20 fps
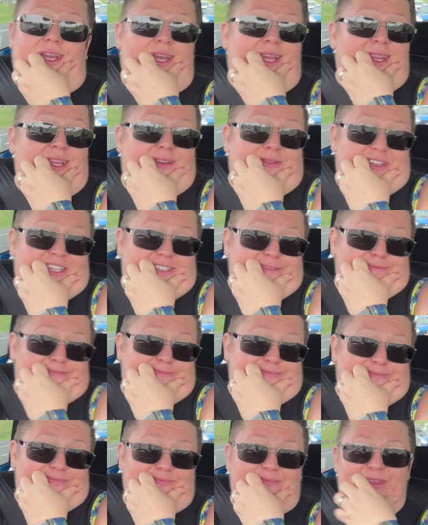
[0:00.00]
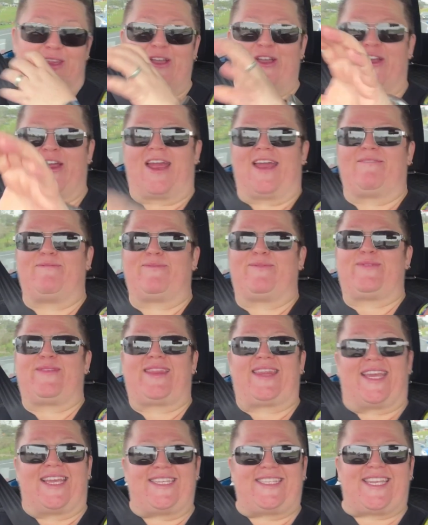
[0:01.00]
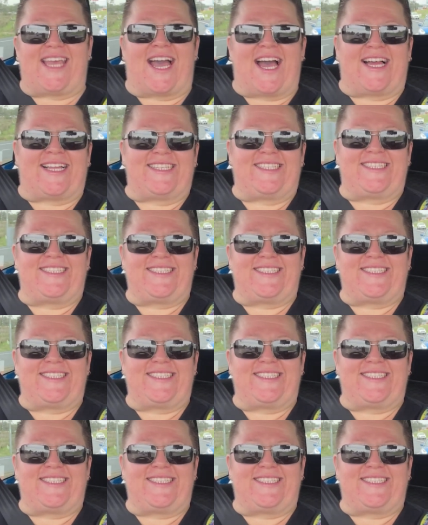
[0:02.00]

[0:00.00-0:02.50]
love it. All right, thanks y'all.